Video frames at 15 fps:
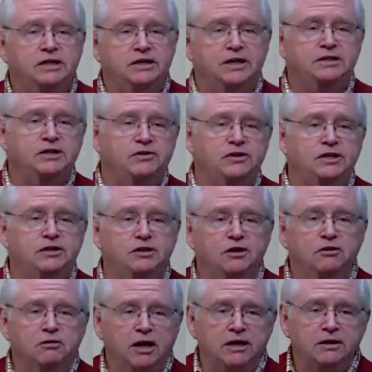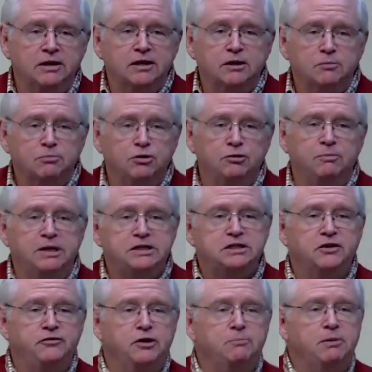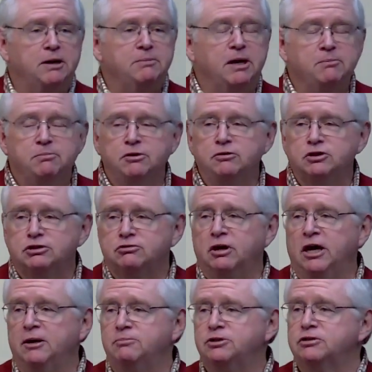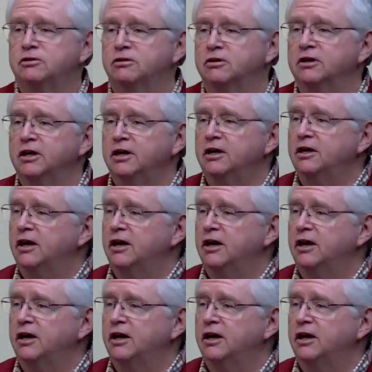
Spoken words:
They like to think, you know, I pulled myself up by my bootstraps, or